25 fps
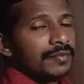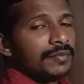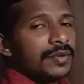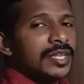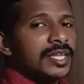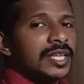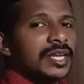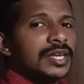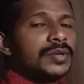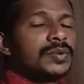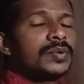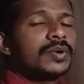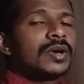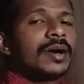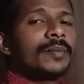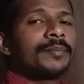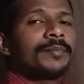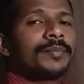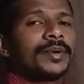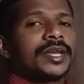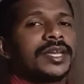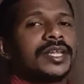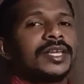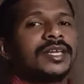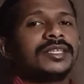When the new
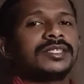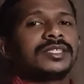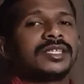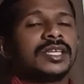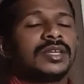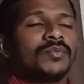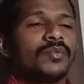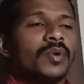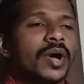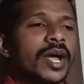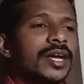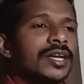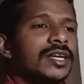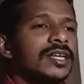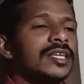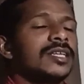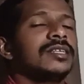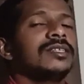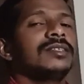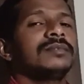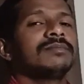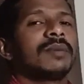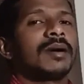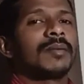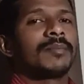company is
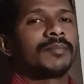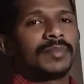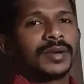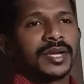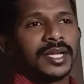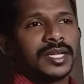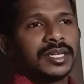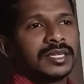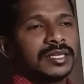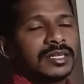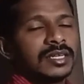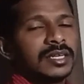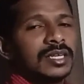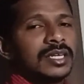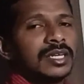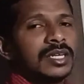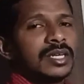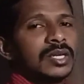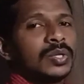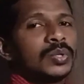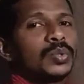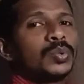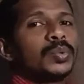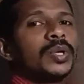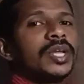inviting public
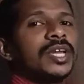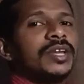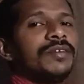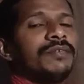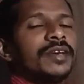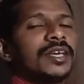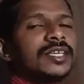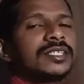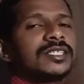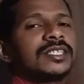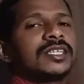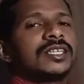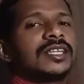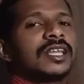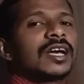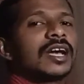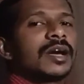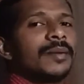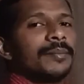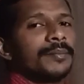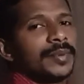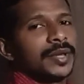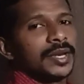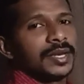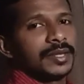to invest in the
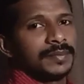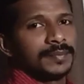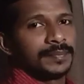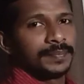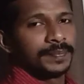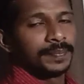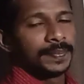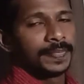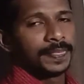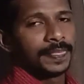company.